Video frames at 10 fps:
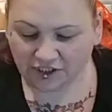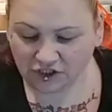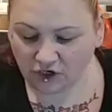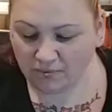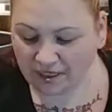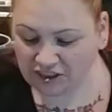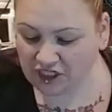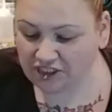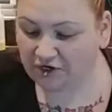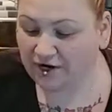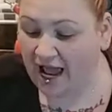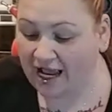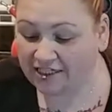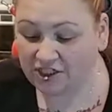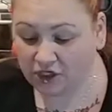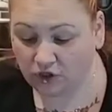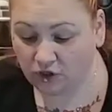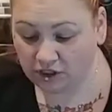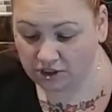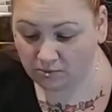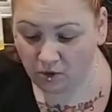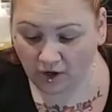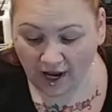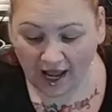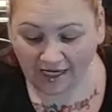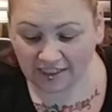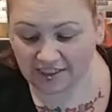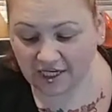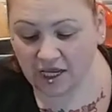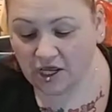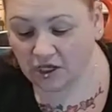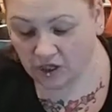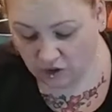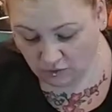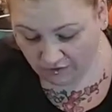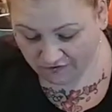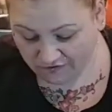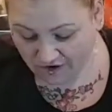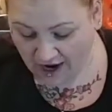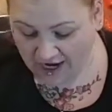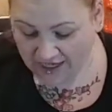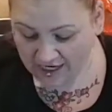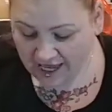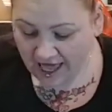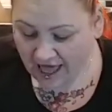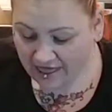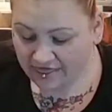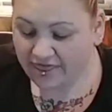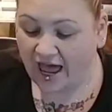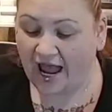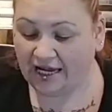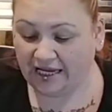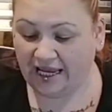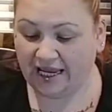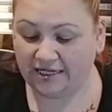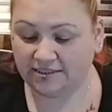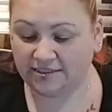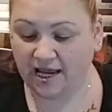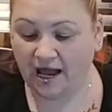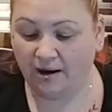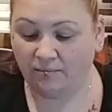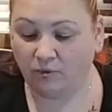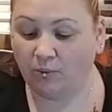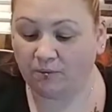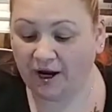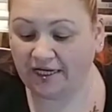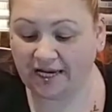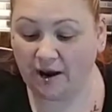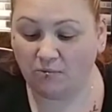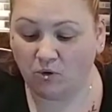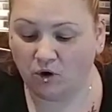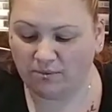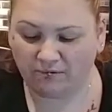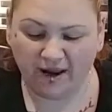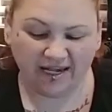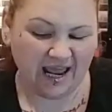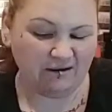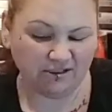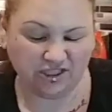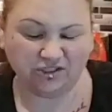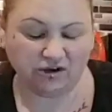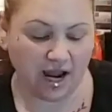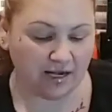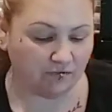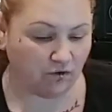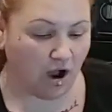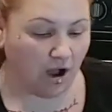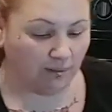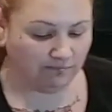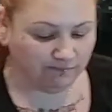so much easier, and as it cooks more guys, you will find that it will break down more, but right now it's still kind of raw.